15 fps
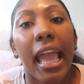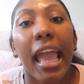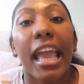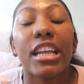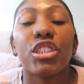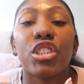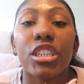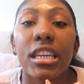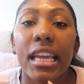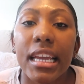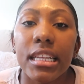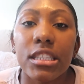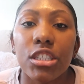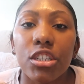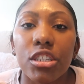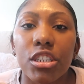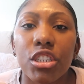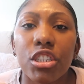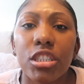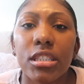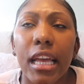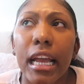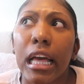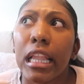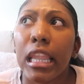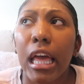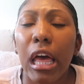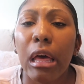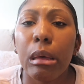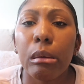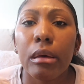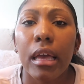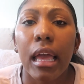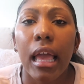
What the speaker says: and she answers, and she's like, hello.